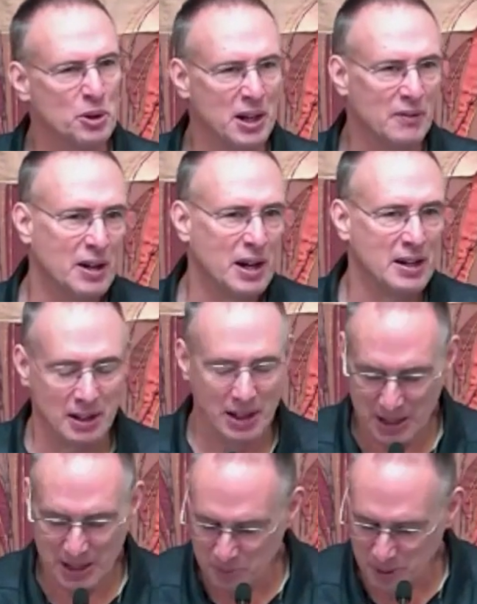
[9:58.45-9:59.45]
We never had a
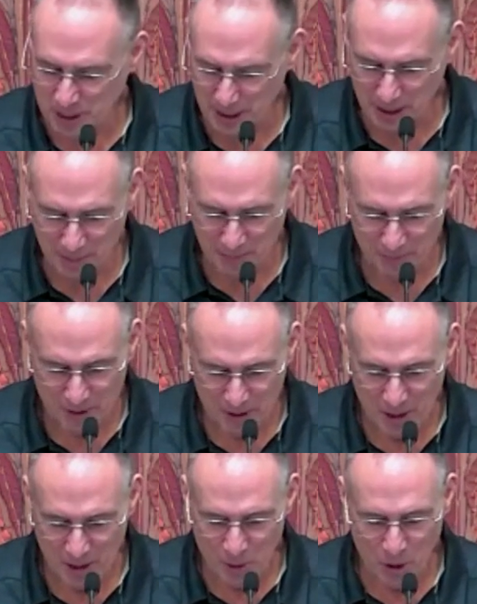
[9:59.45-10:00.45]
lot of money,
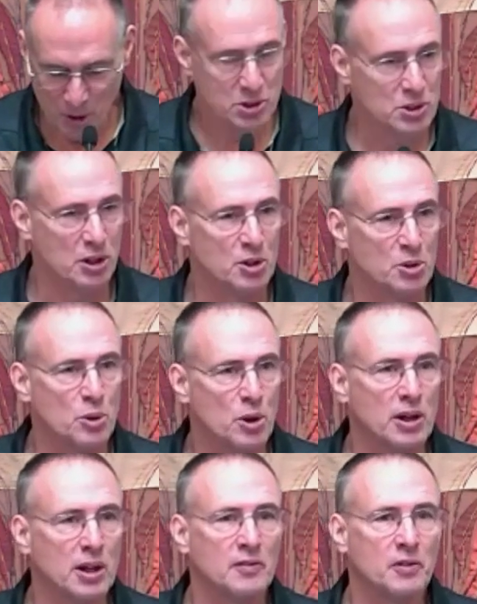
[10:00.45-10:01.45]
and we all started
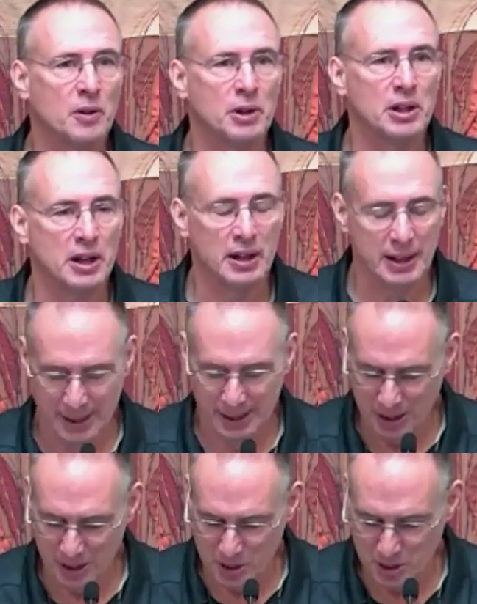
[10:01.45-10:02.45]
working from a young
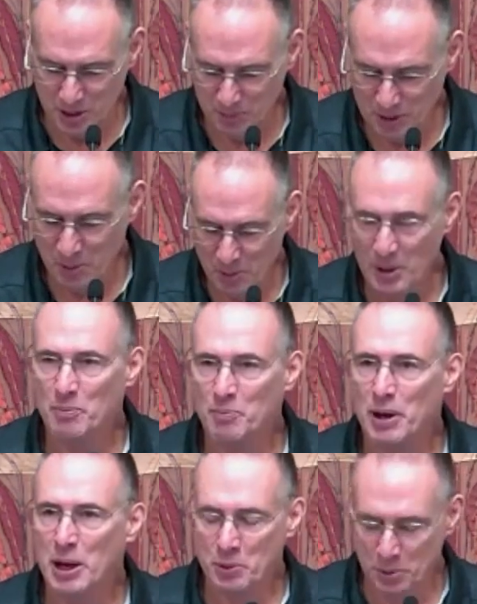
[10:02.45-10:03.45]
age. We
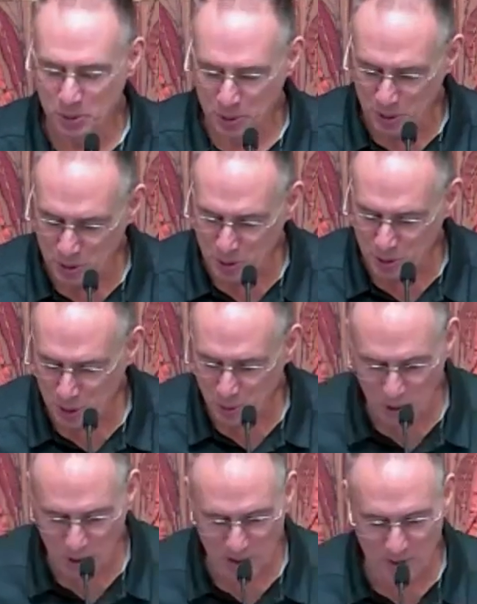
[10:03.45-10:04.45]
had paper routes, we
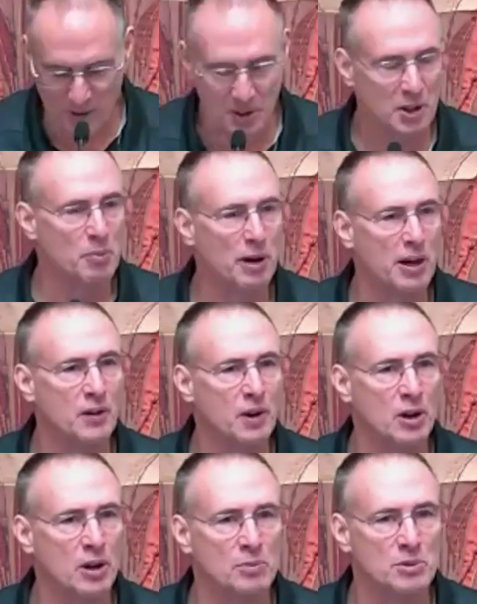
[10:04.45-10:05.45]
worked on the nearby
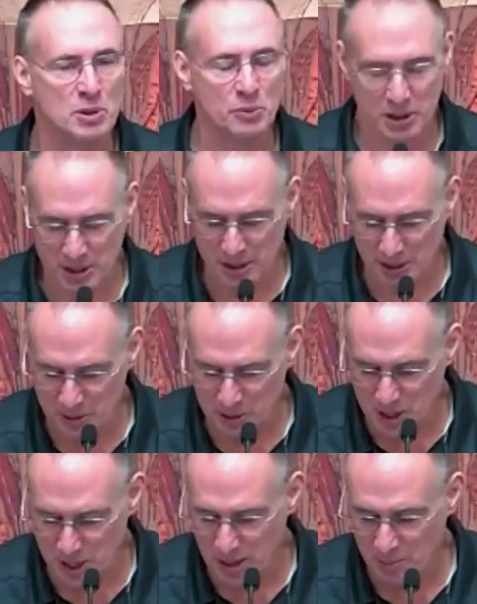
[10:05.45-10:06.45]
farms, and we did other
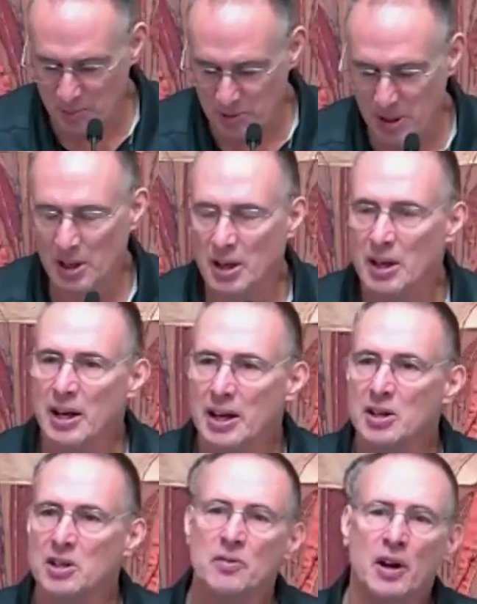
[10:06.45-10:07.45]
jobs.
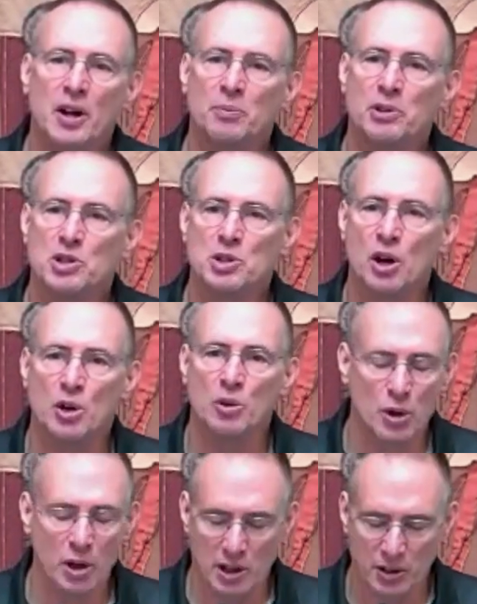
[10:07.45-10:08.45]
And it developed a
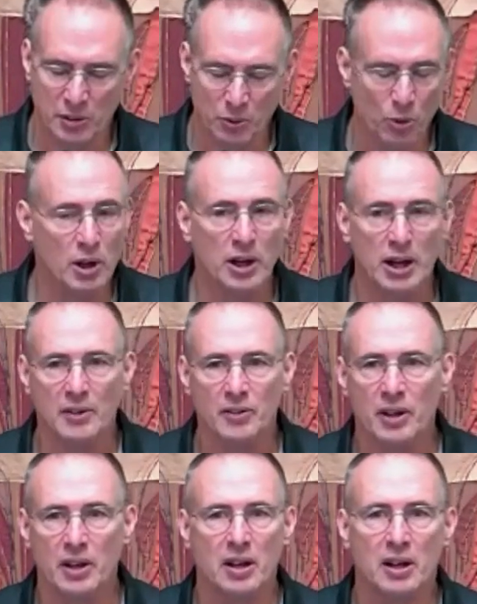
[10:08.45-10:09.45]
strong work
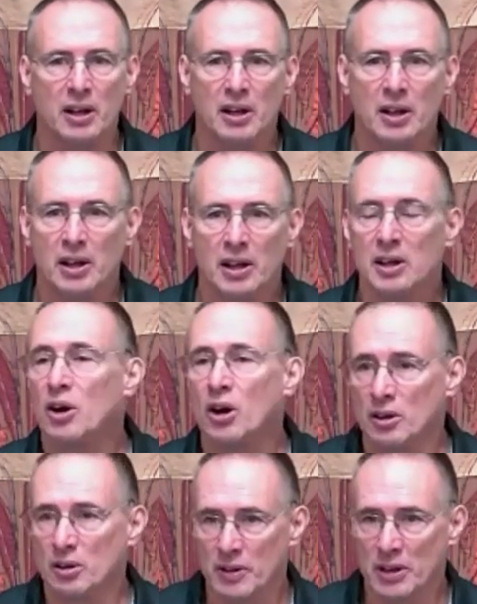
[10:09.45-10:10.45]
ethic in
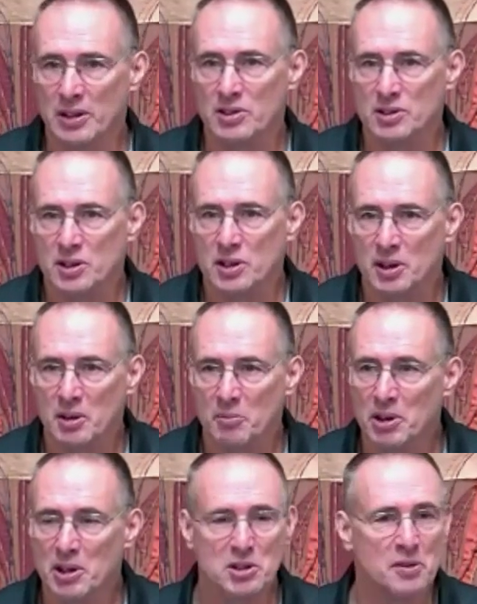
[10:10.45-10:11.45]
all of us,
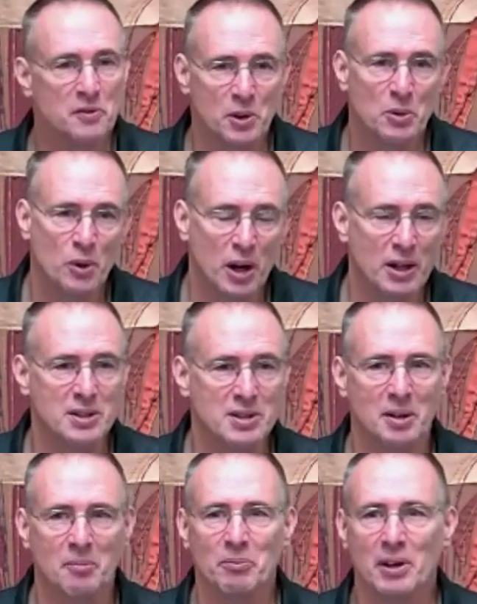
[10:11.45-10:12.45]
because if we wanted
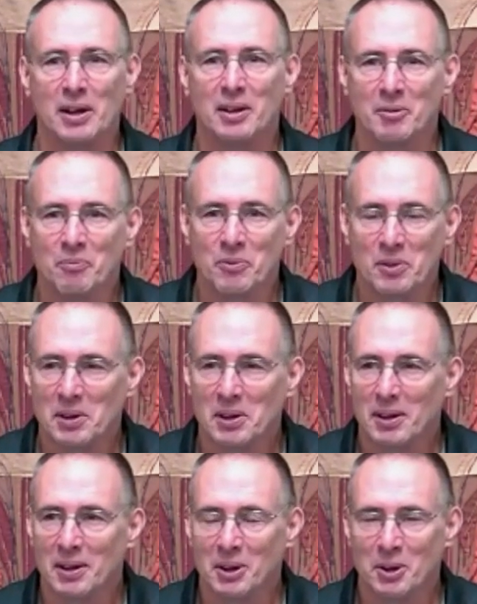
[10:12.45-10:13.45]
something,
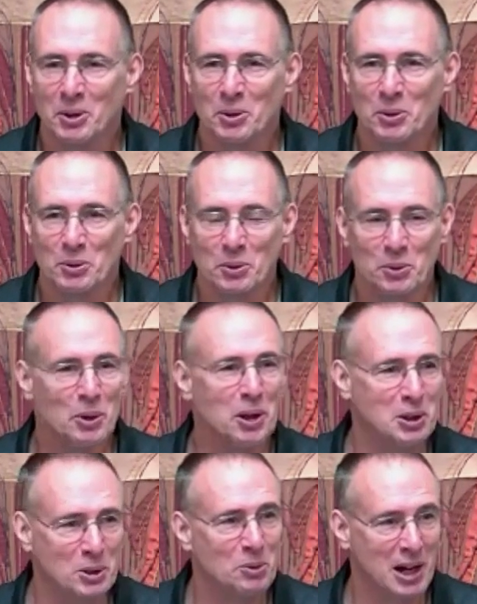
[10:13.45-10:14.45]

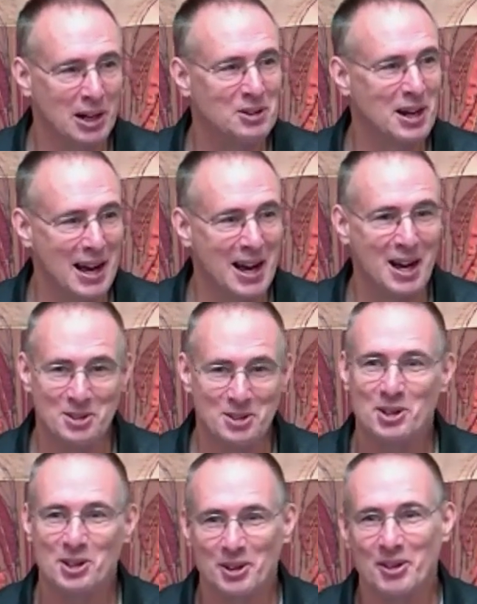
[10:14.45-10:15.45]
we knew not to
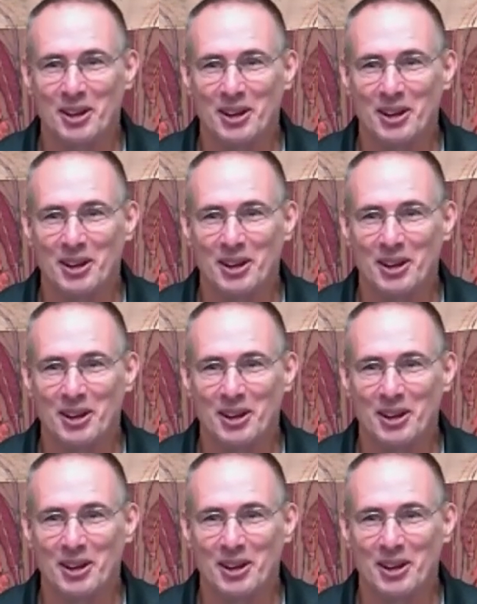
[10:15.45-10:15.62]
ask.